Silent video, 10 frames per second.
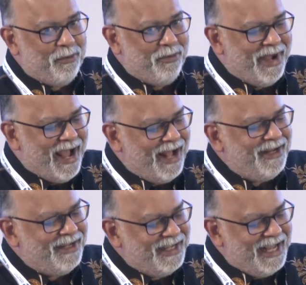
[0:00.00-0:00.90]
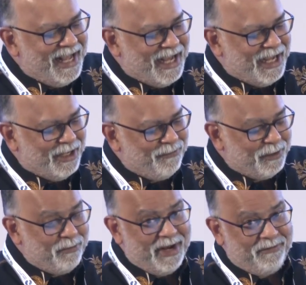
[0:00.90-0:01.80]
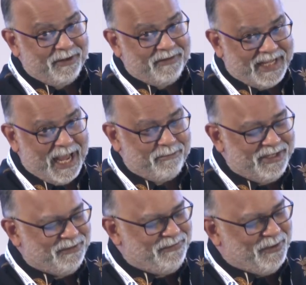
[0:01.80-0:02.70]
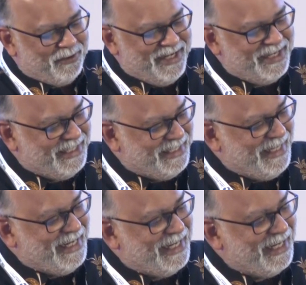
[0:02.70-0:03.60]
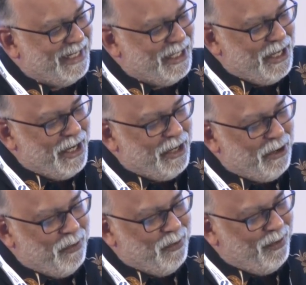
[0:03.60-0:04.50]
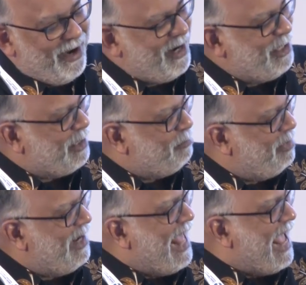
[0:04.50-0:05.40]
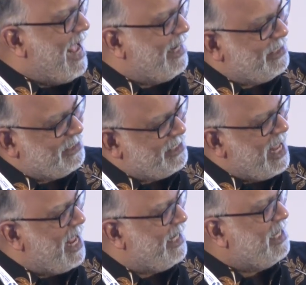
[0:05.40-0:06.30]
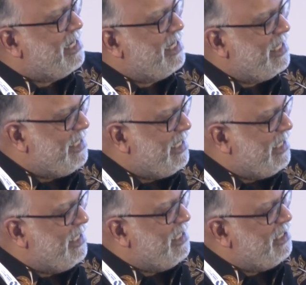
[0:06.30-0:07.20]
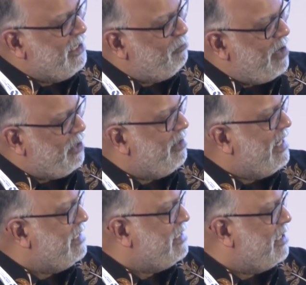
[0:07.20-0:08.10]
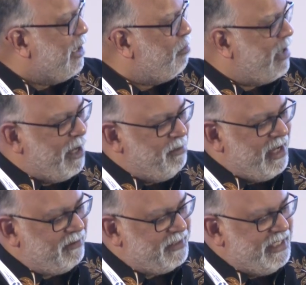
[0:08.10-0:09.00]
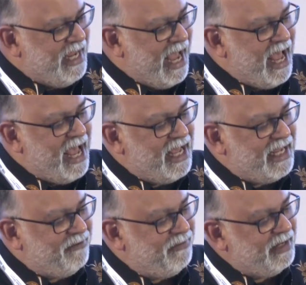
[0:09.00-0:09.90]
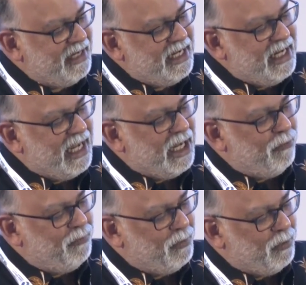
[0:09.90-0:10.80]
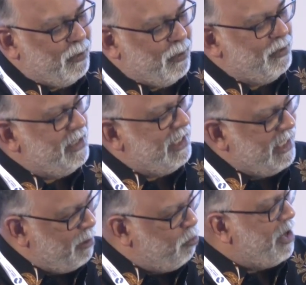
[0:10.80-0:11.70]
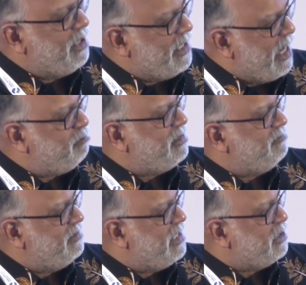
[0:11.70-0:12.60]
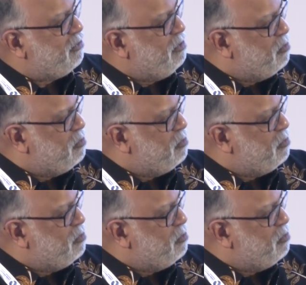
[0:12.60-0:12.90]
But for the benefit of the captive audience here, you know, one of the plans that the regulated Labuan IBFC have for the Labuan captive industry